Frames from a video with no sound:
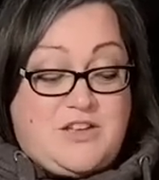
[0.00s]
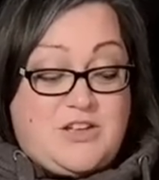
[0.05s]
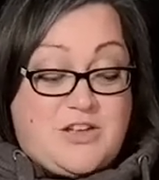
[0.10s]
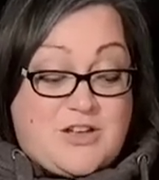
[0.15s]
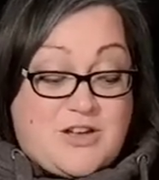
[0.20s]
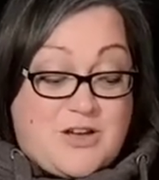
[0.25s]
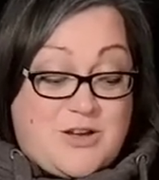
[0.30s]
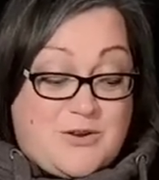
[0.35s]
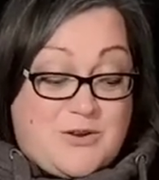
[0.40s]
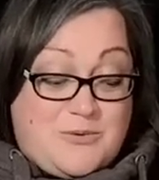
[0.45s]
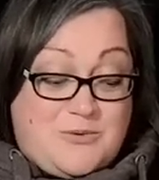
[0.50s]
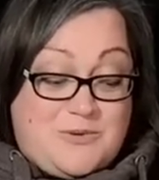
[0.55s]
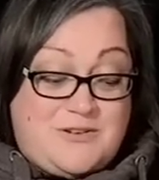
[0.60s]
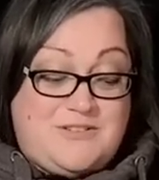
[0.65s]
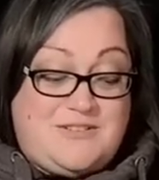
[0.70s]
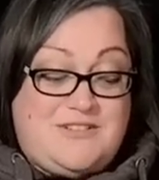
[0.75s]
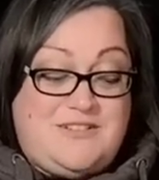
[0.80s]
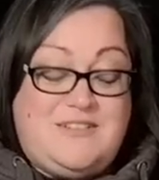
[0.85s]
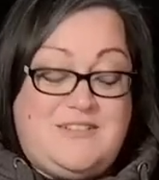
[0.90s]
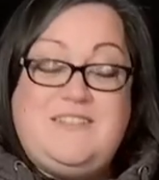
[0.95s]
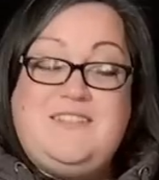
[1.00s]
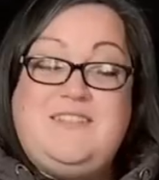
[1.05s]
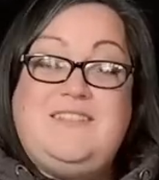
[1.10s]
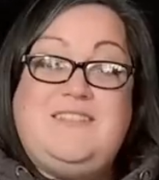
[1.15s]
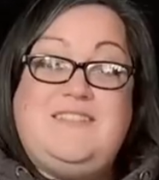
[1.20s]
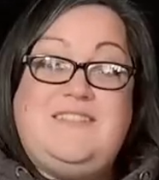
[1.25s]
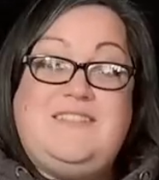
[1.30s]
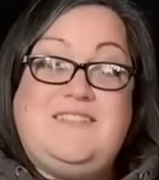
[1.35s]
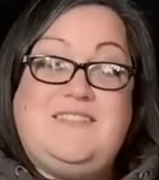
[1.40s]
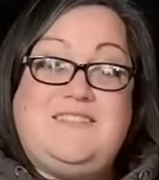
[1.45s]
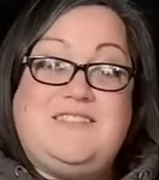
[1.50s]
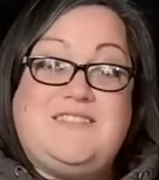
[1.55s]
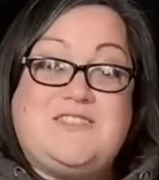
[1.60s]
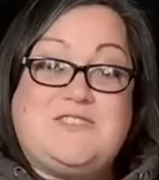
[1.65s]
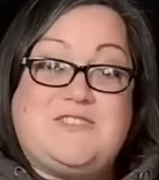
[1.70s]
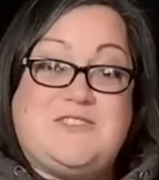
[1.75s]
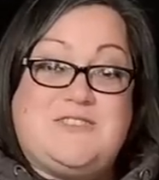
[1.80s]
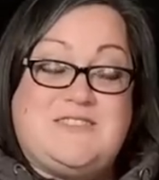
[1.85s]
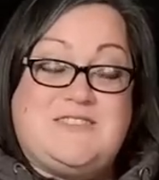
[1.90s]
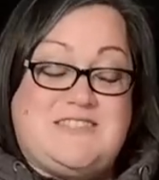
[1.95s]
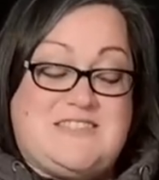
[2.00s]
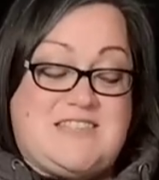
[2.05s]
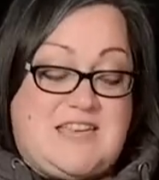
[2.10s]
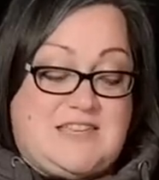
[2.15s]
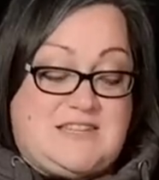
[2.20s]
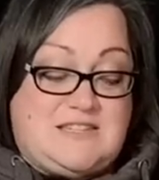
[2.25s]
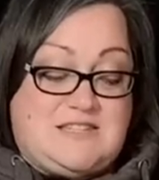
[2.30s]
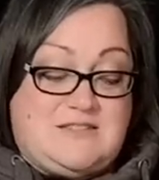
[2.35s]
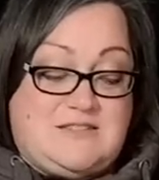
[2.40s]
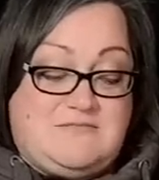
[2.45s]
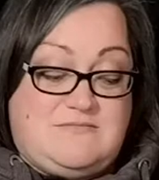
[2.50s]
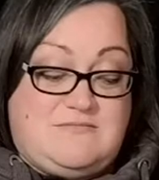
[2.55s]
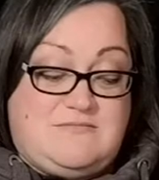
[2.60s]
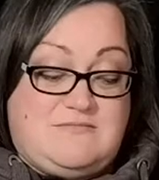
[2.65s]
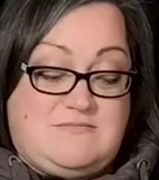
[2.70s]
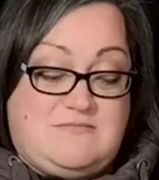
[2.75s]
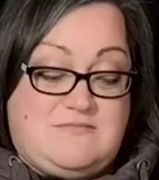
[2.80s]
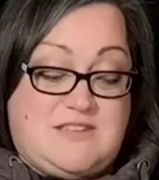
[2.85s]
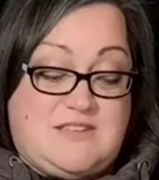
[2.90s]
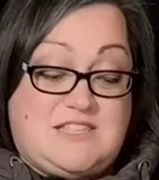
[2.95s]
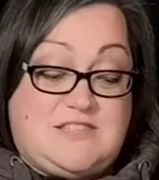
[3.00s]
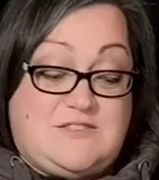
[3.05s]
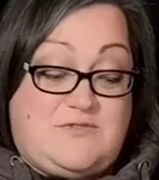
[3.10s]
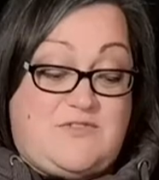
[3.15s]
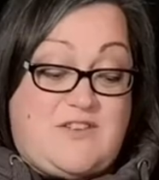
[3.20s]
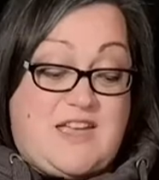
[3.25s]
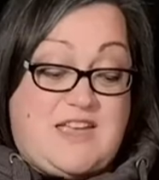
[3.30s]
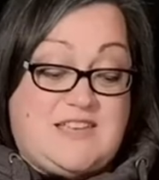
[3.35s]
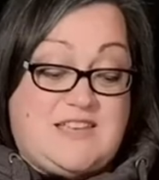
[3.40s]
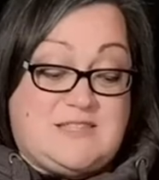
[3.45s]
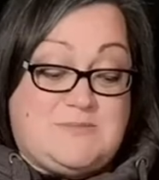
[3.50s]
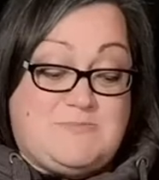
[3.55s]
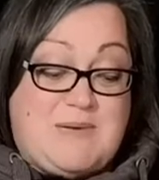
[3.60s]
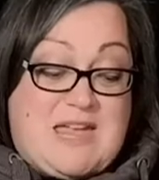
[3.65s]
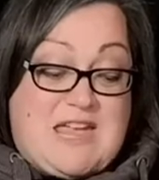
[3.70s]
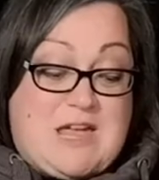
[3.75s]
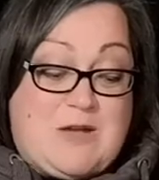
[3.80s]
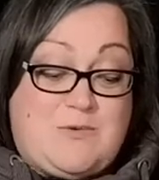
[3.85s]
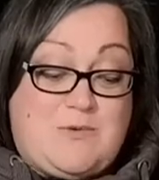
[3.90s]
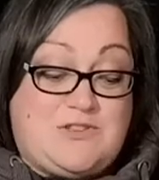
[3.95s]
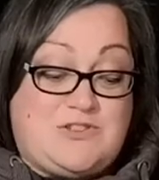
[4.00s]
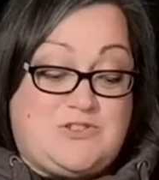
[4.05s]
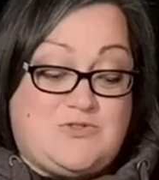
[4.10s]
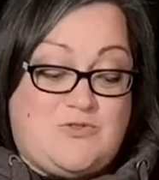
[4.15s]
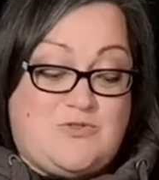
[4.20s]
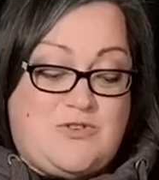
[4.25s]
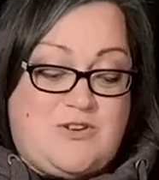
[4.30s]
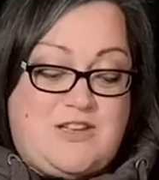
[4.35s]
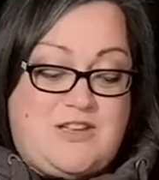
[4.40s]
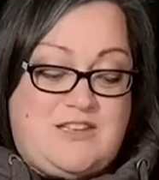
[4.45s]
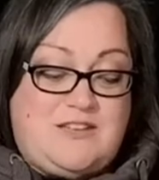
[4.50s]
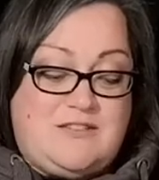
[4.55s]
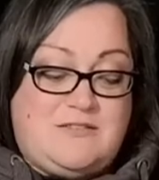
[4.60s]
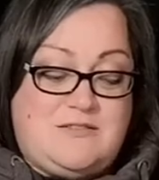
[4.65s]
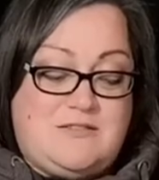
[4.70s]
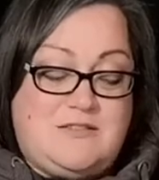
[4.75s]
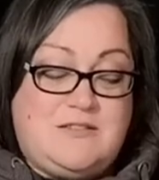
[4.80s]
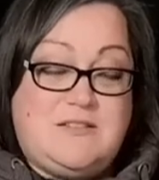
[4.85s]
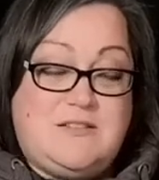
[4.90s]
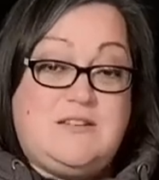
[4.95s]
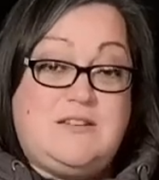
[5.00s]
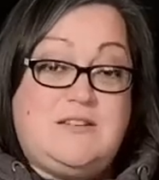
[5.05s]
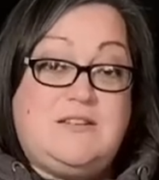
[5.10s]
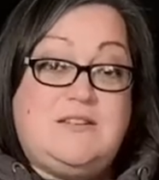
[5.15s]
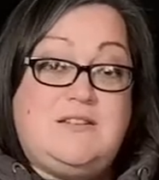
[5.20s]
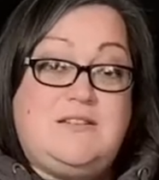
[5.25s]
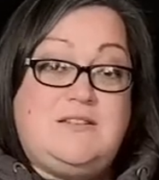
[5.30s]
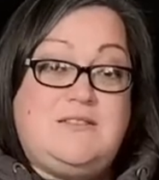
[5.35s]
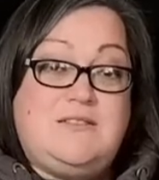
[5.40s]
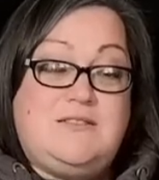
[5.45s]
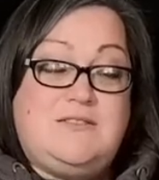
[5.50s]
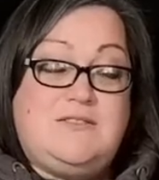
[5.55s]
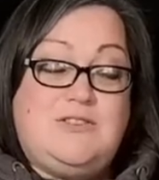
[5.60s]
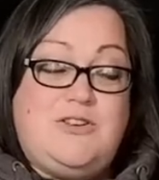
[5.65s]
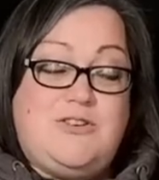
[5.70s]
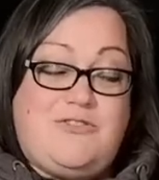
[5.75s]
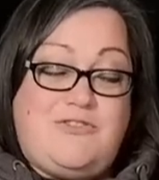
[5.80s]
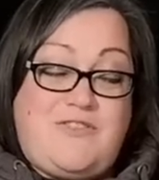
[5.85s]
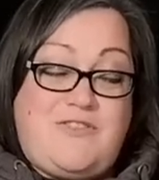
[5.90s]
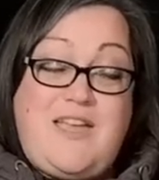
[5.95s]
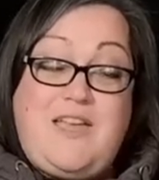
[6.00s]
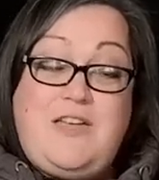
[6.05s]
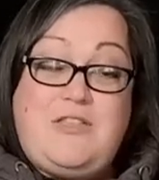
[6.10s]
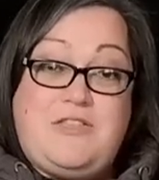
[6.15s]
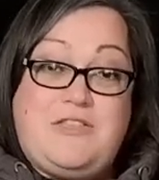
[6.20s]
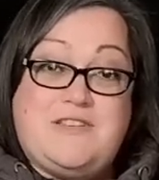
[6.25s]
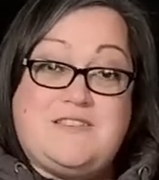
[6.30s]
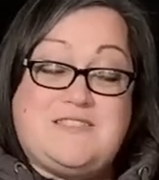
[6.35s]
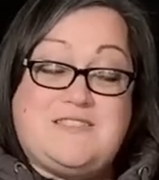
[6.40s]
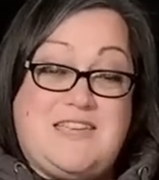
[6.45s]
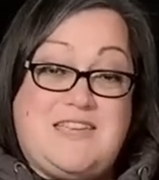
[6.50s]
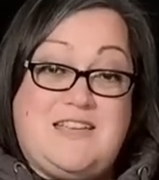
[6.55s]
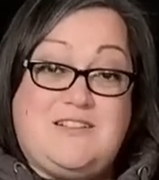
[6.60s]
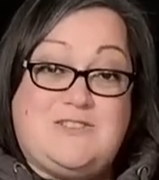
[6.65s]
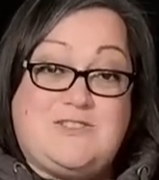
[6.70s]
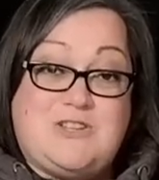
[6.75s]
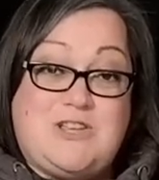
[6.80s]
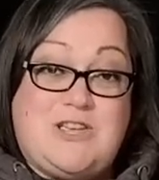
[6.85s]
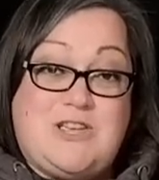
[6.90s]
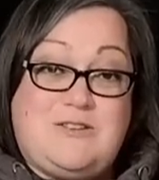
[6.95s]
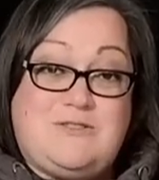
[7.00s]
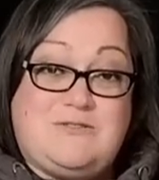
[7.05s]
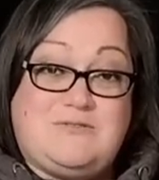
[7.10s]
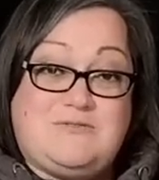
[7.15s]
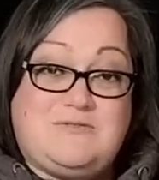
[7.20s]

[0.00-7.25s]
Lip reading: "Go," the son said, his face pink with joy. "Your faith has healed you."